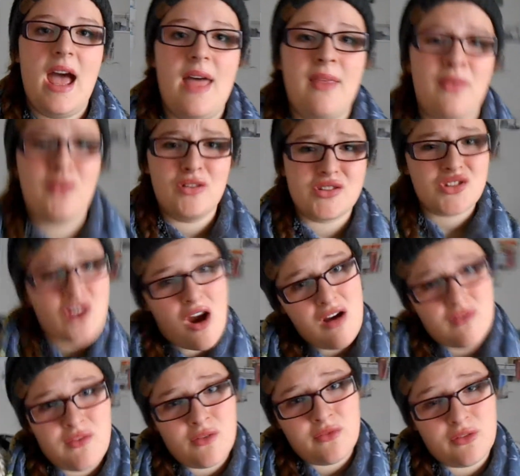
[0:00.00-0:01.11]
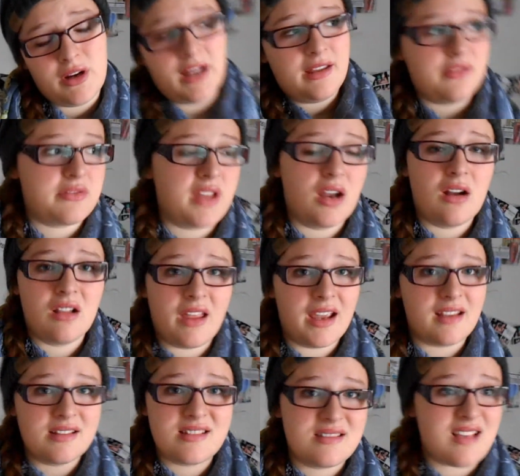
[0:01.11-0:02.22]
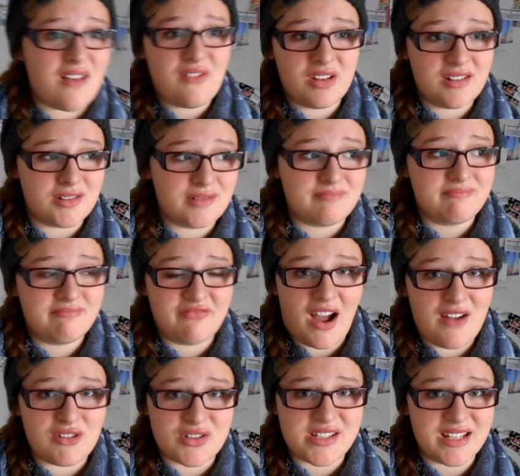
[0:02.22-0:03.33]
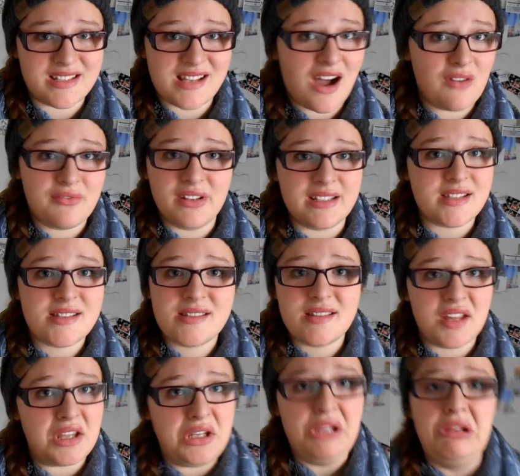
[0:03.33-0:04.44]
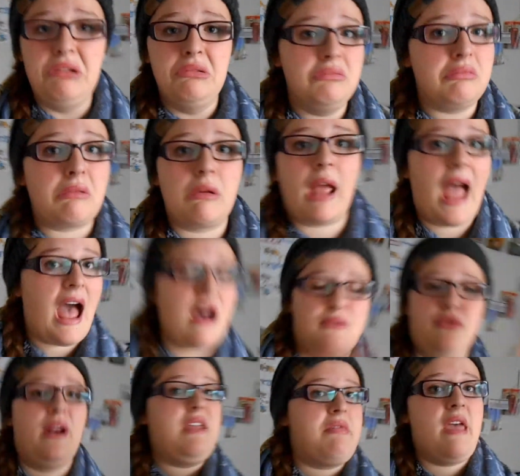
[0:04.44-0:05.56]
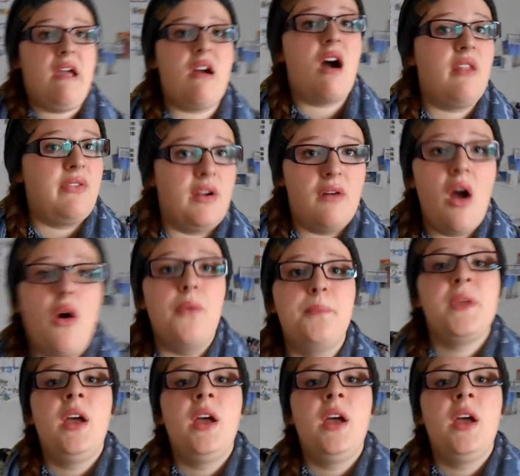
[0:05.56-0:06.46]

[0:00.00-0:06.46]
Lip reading: and then throw a scarf over it. There are like 5 or 6 outfits that you have right there on their own.